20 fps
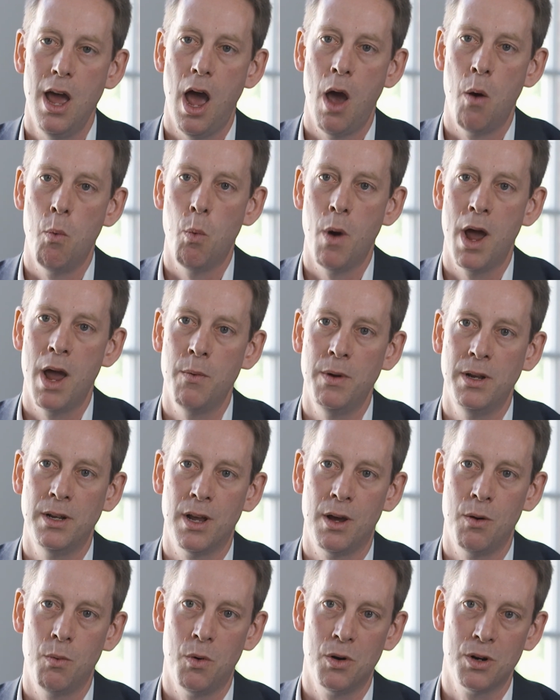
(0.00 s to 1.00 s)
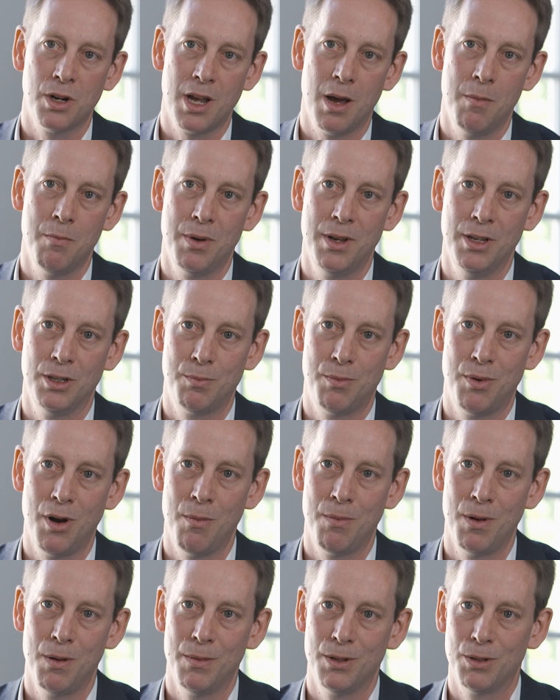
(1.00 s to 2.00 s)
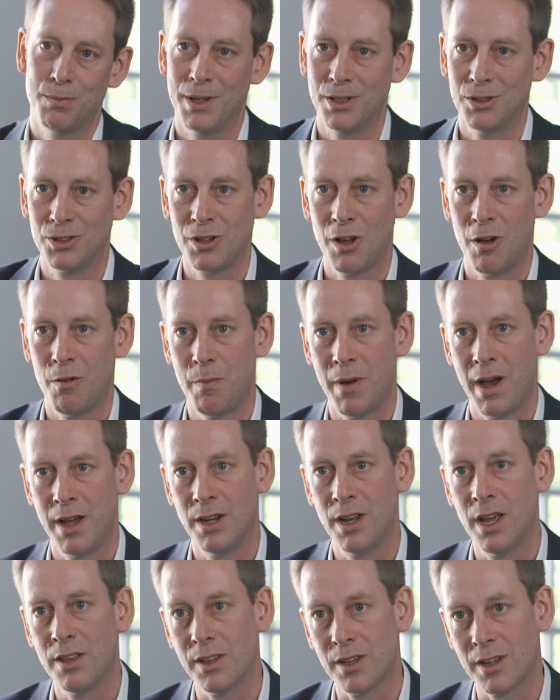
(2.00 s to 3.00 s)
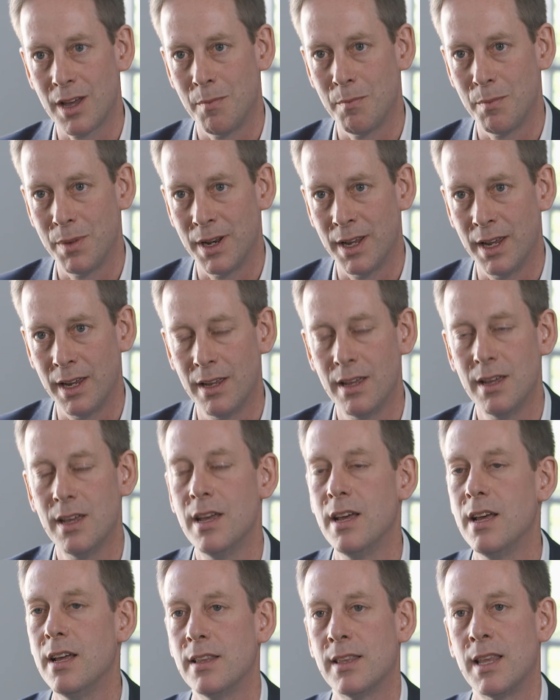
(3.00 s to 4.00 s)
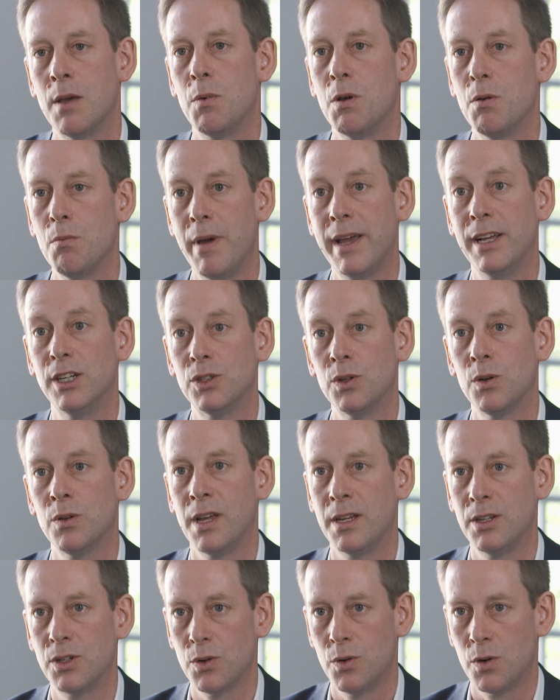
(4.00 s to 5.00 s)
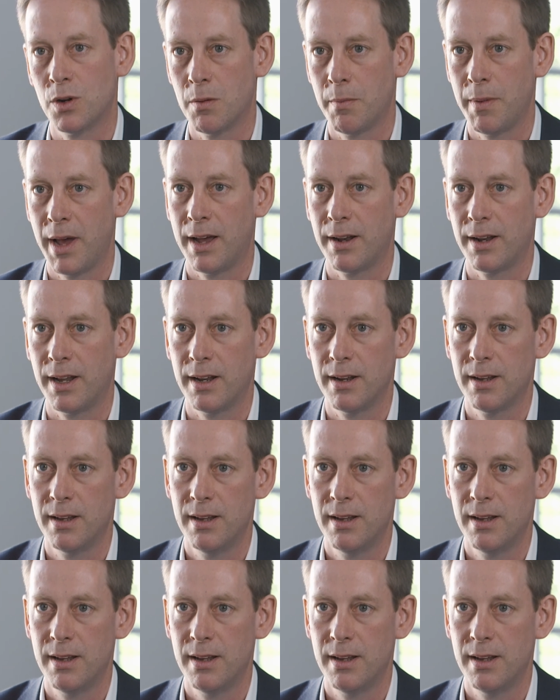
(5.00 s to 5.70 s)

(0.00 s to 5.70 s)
And where we know one company's problem has been solved by another company, then we'll make sure they talk about it.